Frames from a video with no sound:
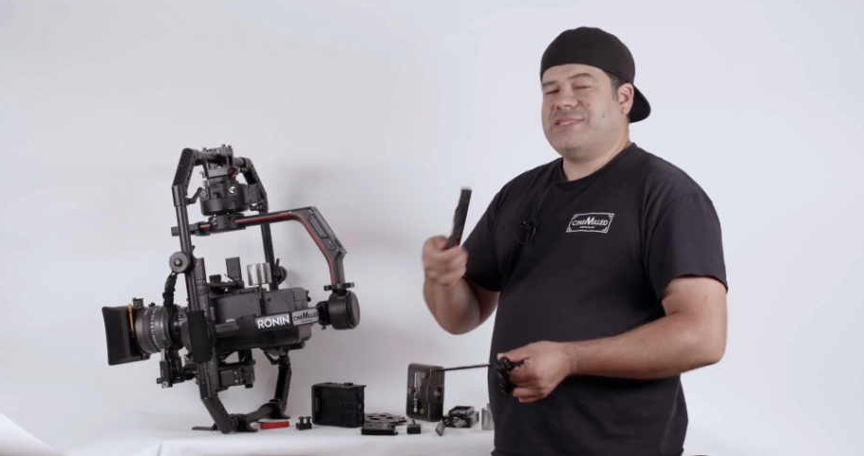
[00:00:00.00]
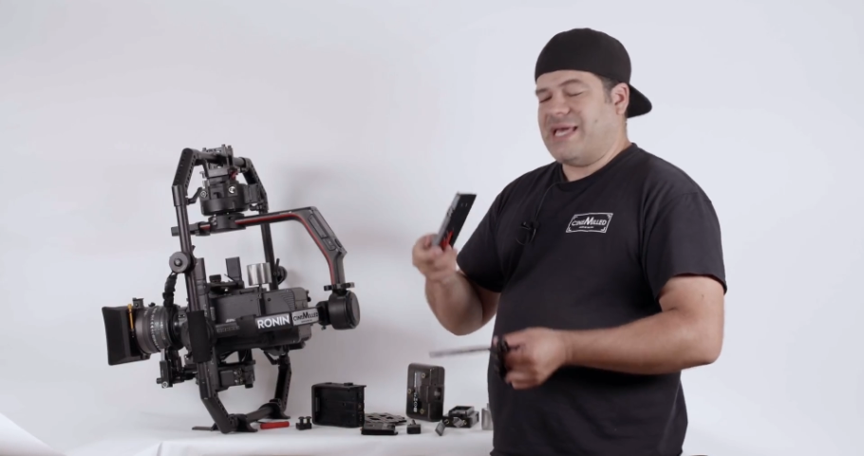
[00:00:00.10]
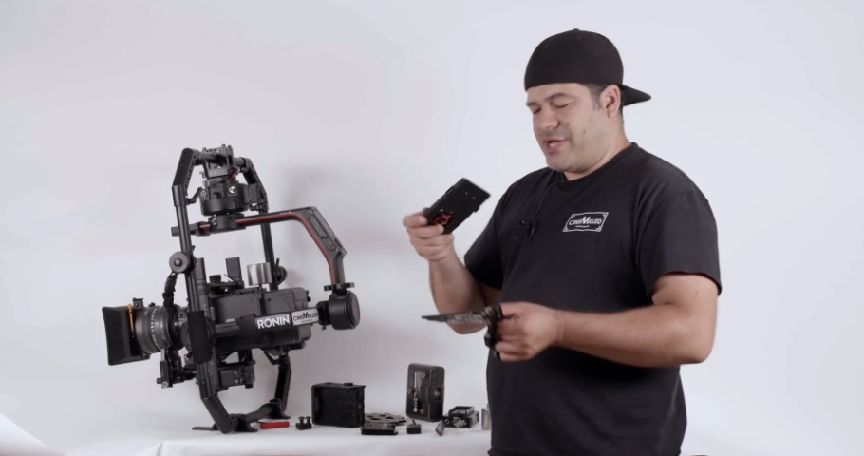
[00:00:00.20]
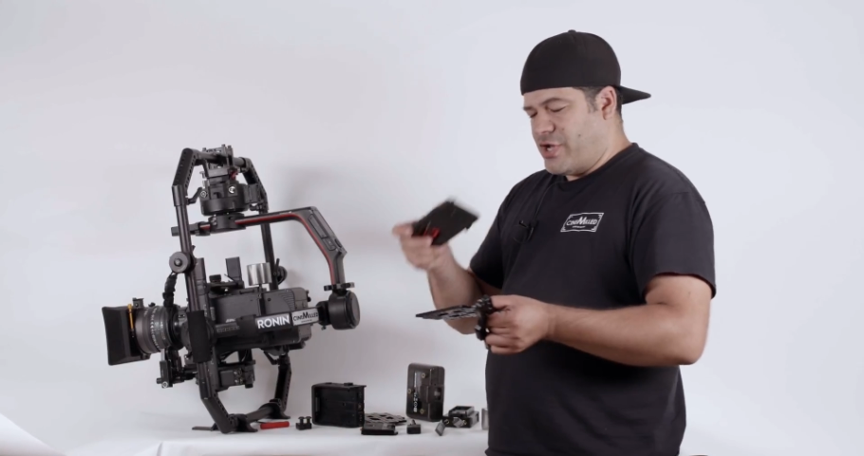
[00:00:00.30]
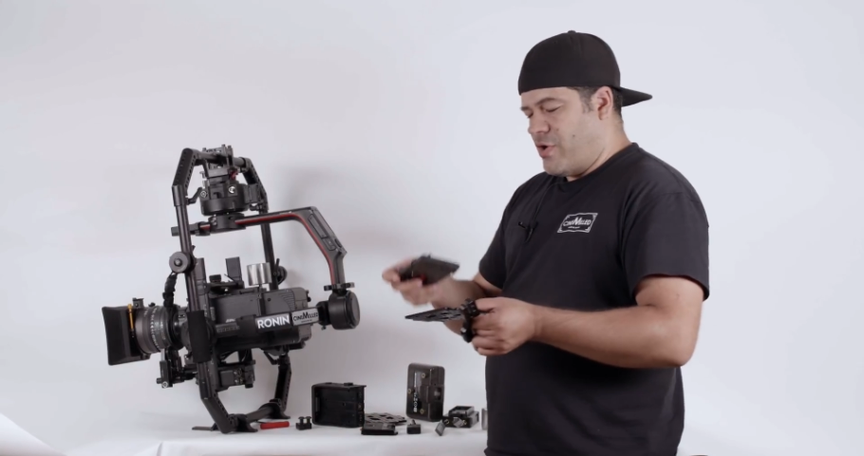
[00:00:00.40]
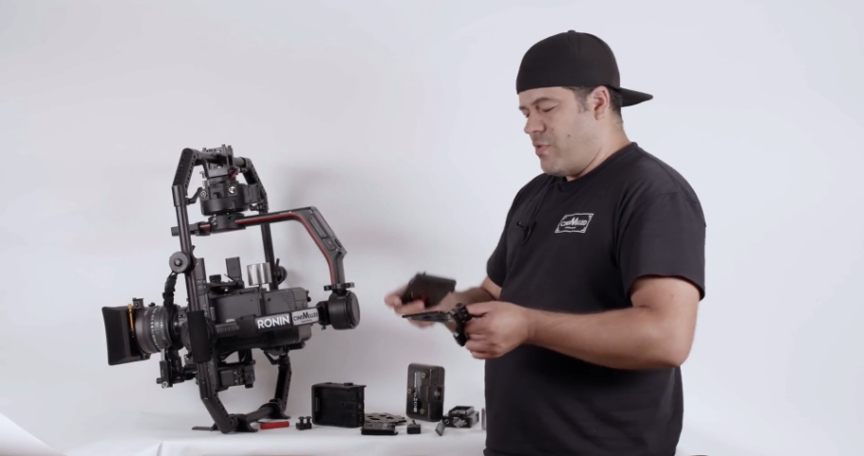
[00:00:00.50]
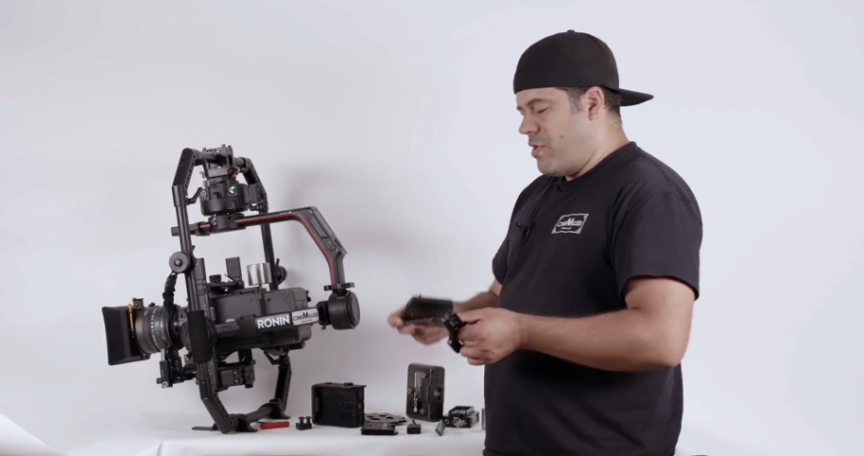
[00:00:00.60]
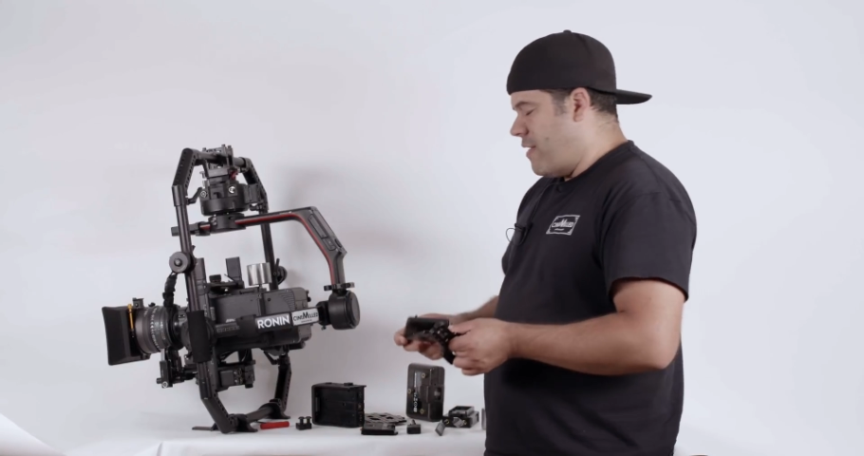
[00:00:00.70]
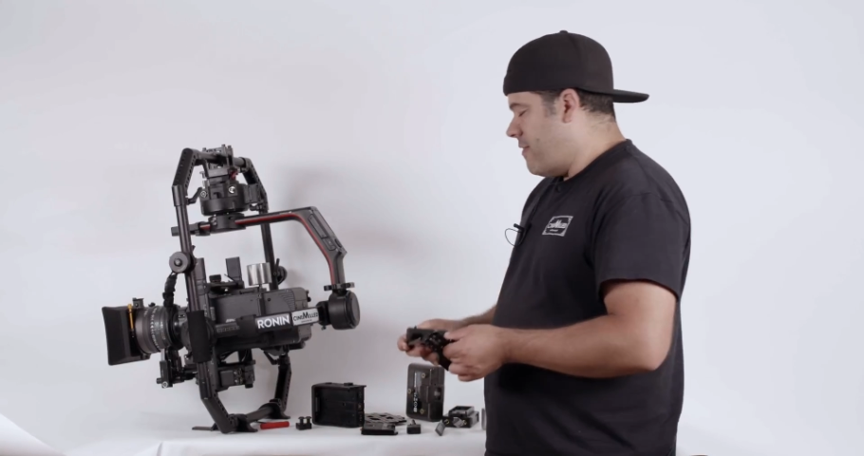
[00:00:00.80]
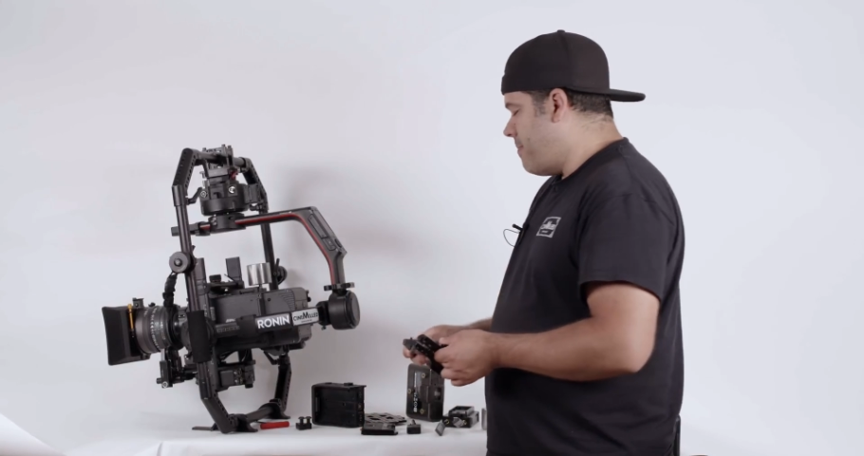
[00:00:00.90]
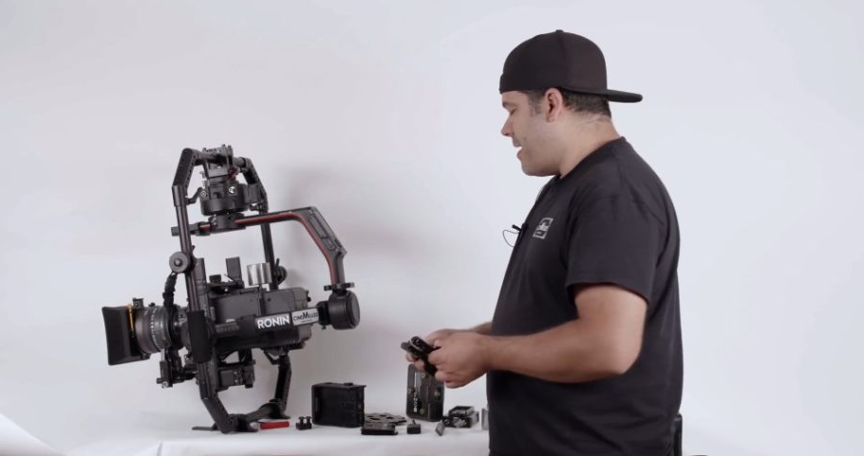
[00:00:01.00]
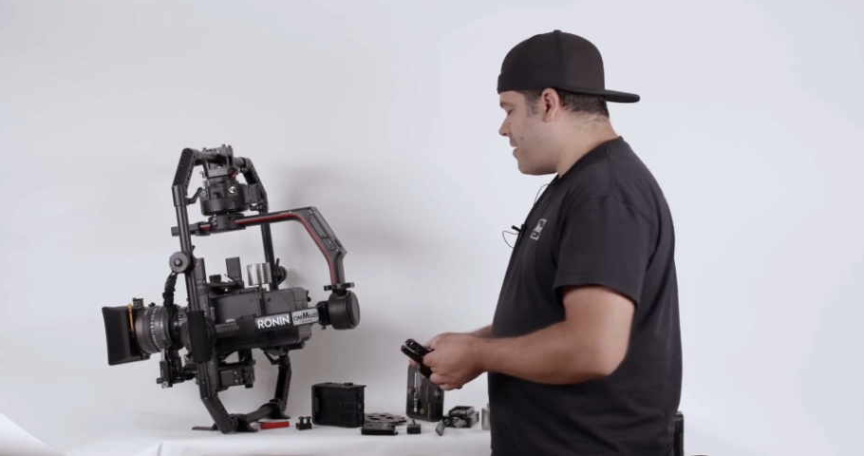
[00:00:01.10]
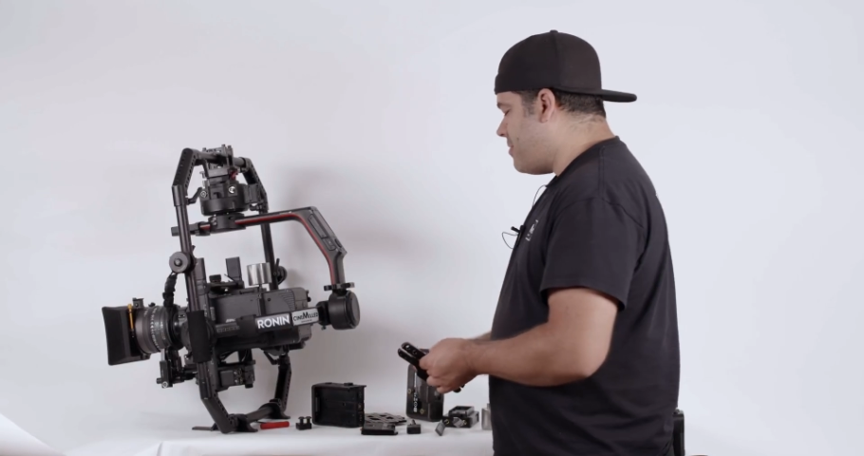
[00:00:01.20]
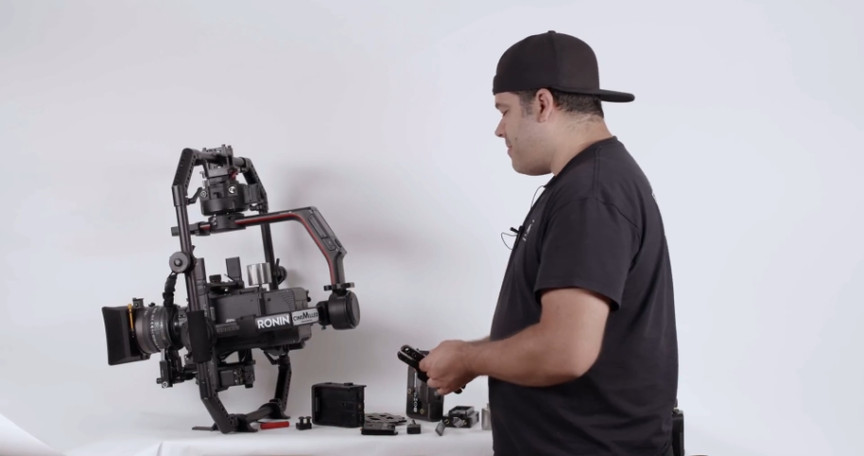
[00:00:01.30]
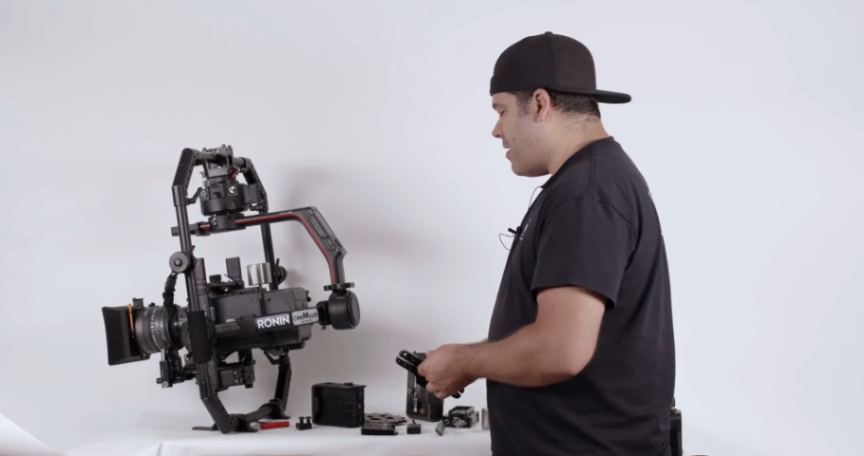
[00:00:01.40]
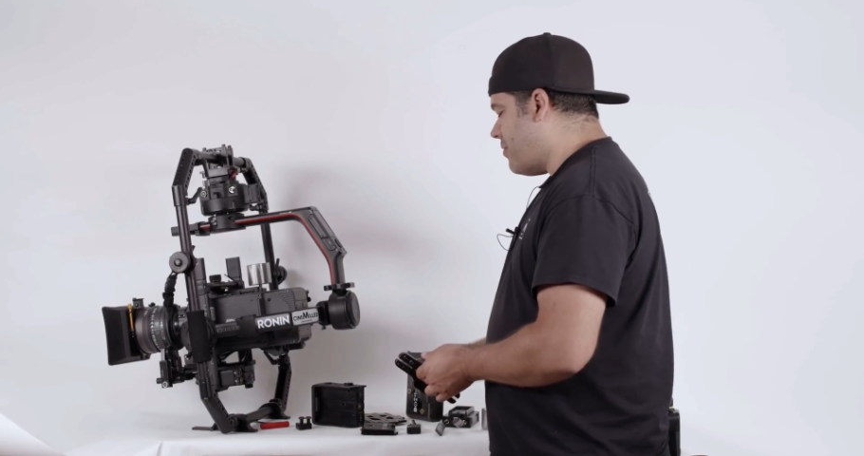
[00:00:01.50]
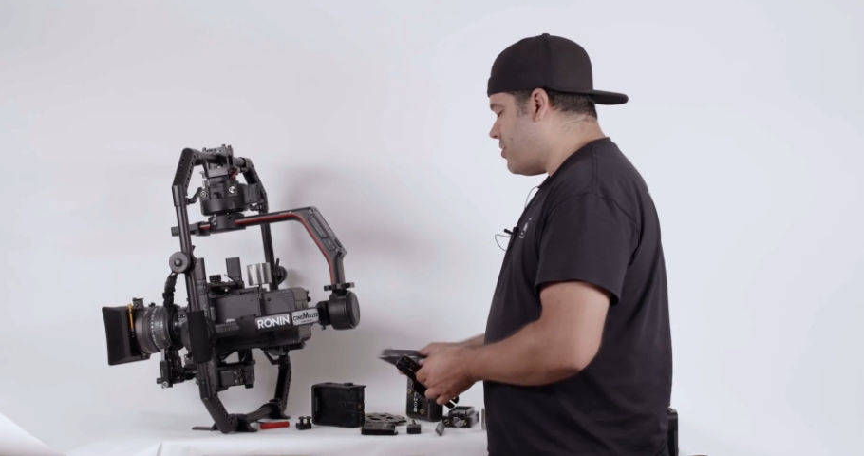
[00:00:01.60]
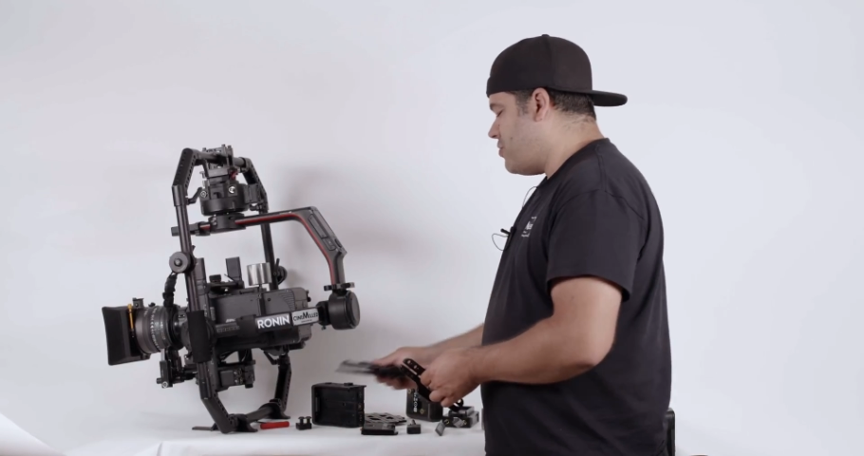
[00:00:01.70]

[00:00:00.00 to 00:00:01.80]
that go on the battery mount.